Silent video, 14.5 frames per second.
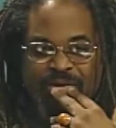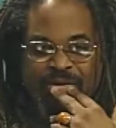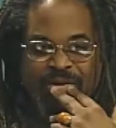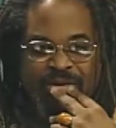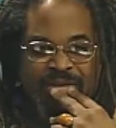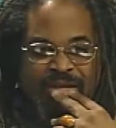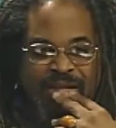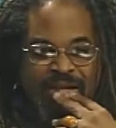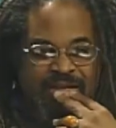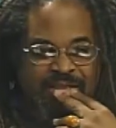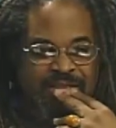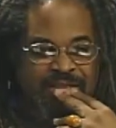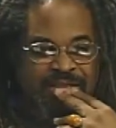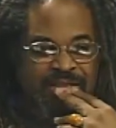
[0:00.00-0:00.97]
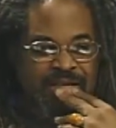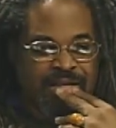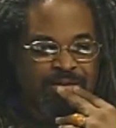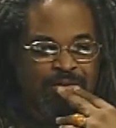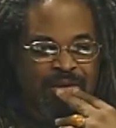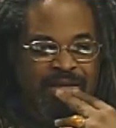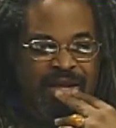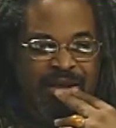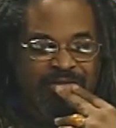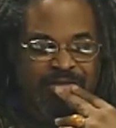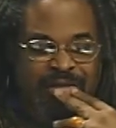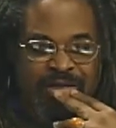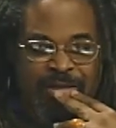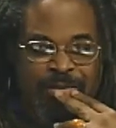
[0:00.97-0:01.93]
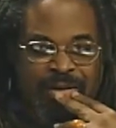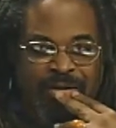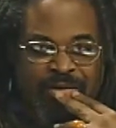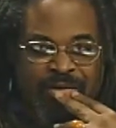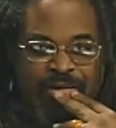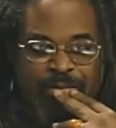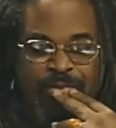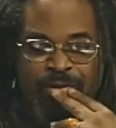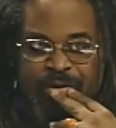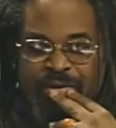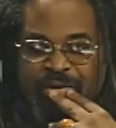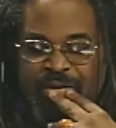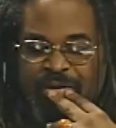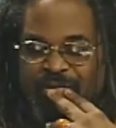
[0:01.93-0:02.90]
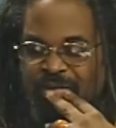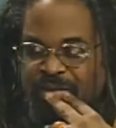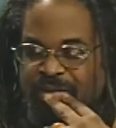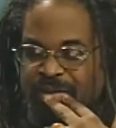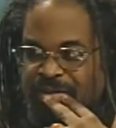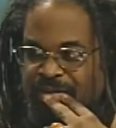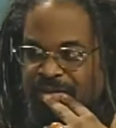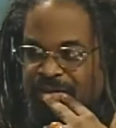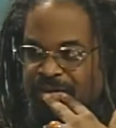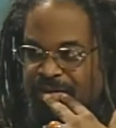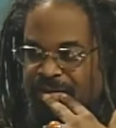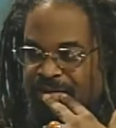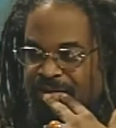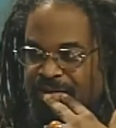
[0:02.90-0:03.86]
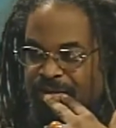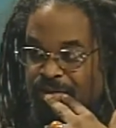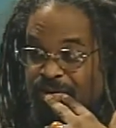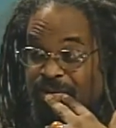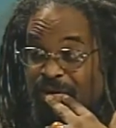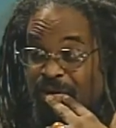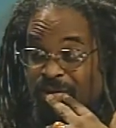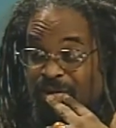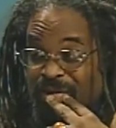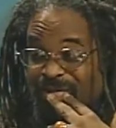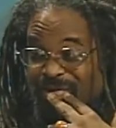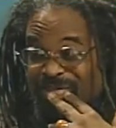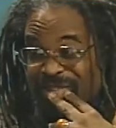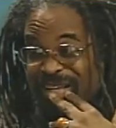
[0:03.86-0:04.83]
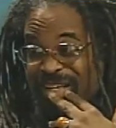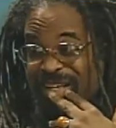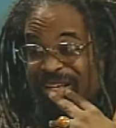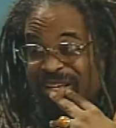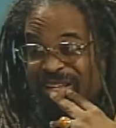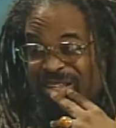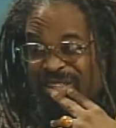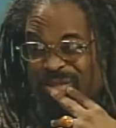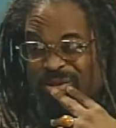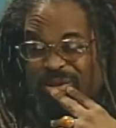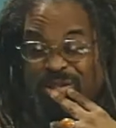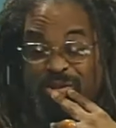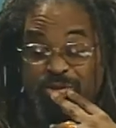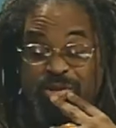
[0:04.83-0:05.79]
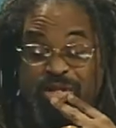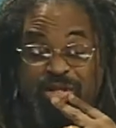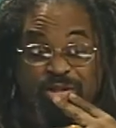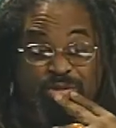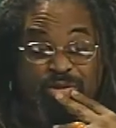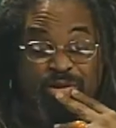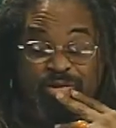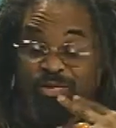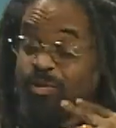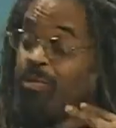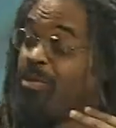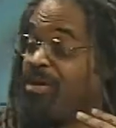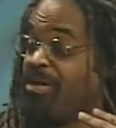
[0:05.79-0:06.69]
less than one African-American per year of its existence, so a total of, say, thirty-three, thirty-four.